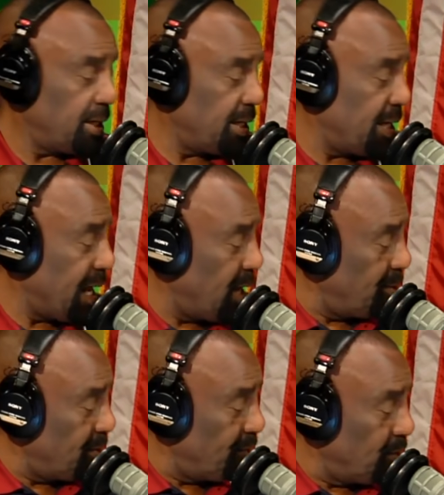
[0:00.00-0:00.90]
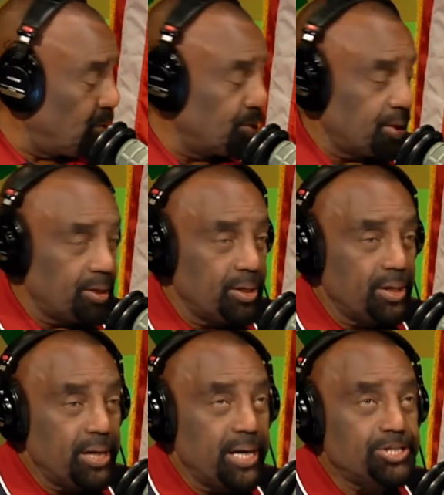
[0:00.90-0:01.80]
And now they're voting.
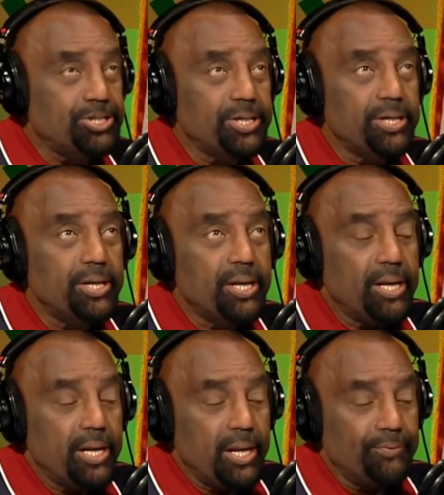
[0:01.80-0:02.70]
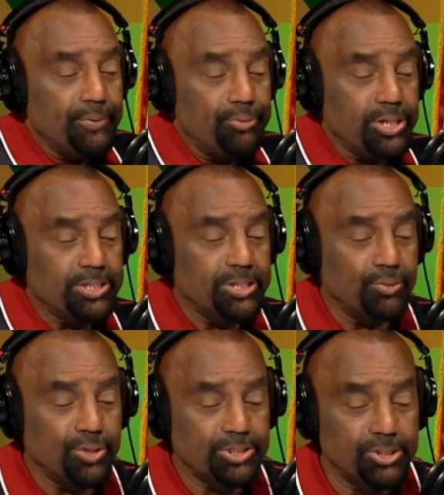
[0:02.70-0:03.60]
And see, if the
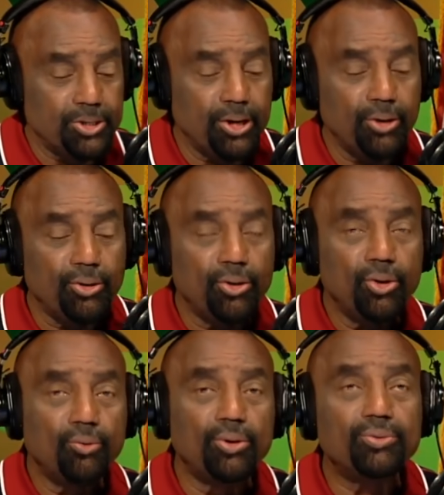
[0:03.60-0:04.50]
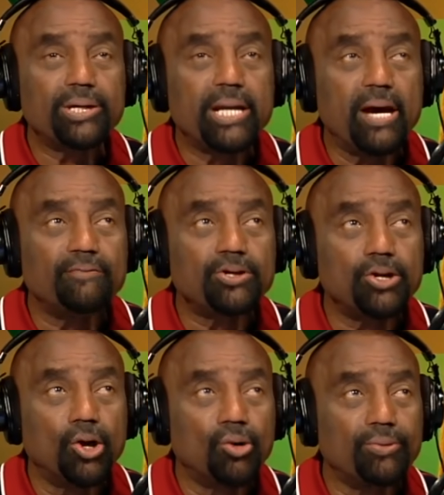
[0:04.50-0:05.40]
president wasn't there, we would never
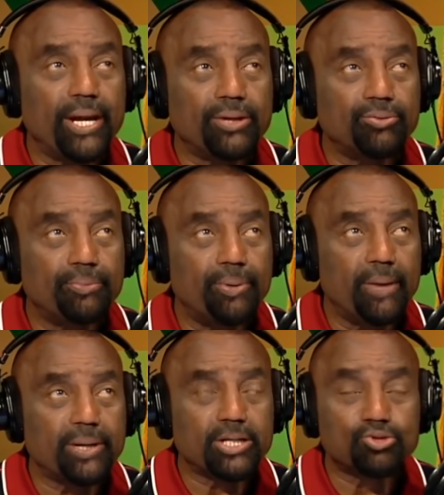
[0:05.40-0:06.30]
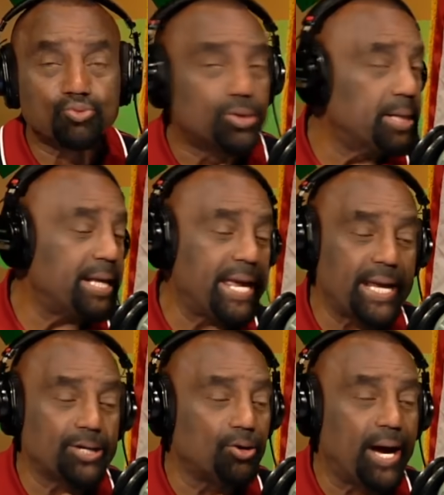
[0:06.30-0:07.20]
know that the Republicans really
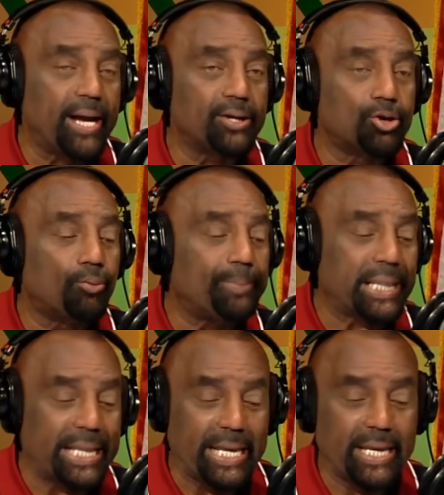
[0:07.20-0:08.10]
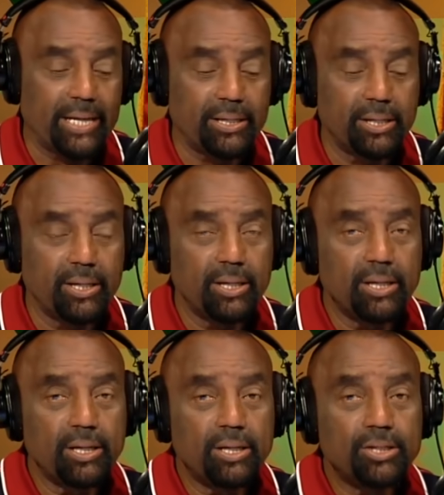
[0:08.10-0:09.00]
had no, no plan
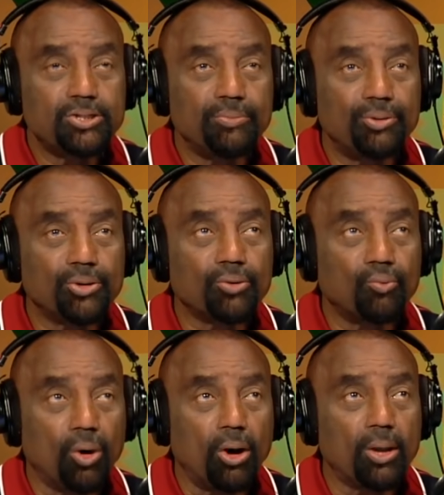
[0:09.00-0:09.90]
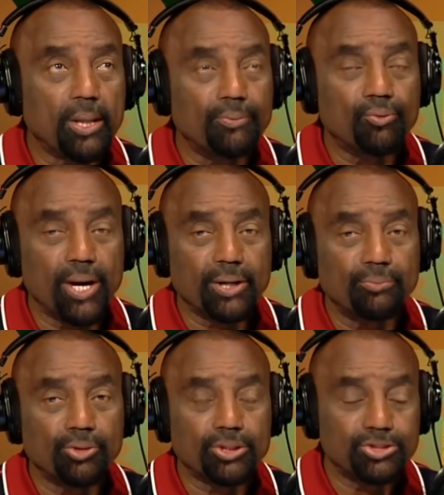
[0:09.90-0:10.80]
to put a wall up around
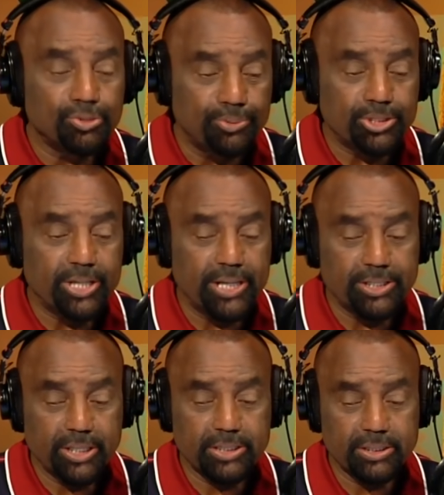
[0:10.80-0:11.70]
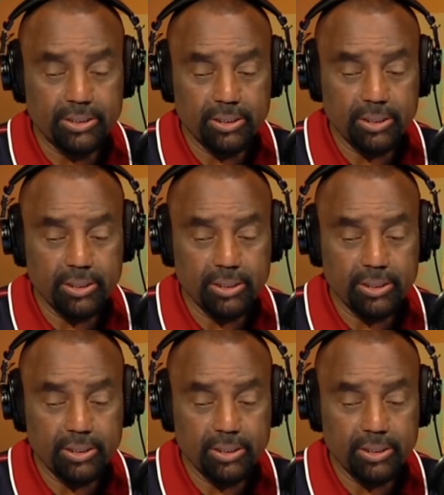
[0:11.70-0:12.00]
the border to protect us.